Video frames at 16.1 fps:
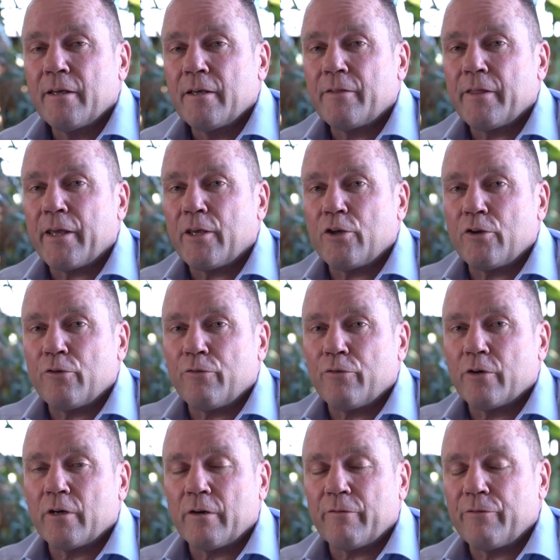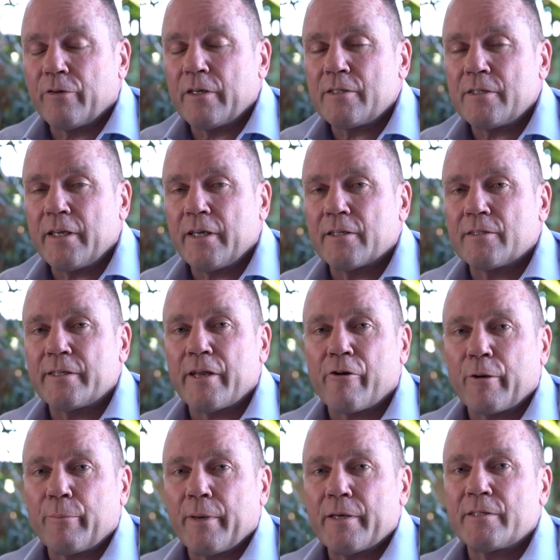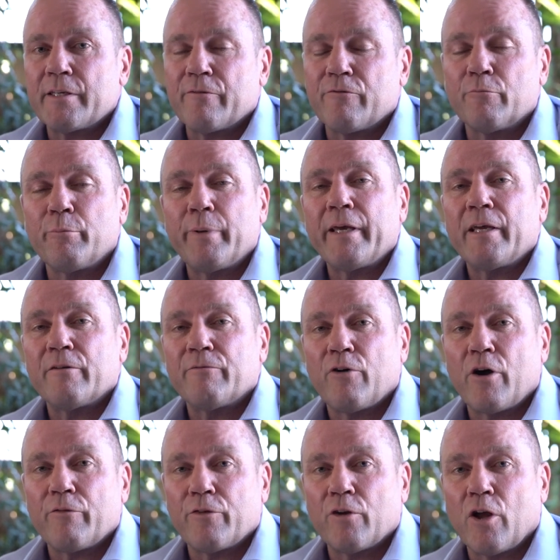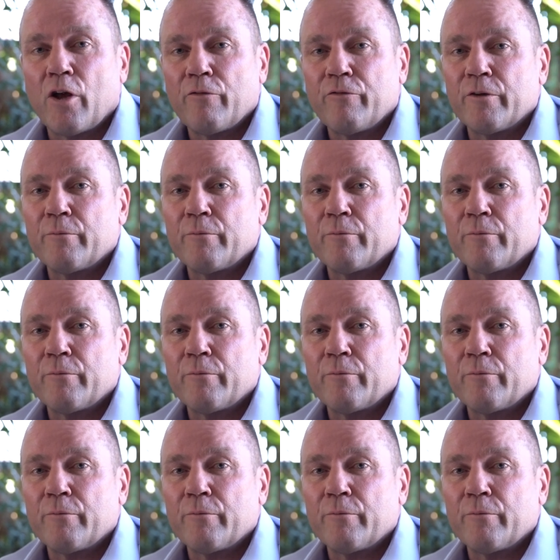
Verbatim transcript: Thank you for, for listening. It's Derek Best here from Beacon Fight for Life,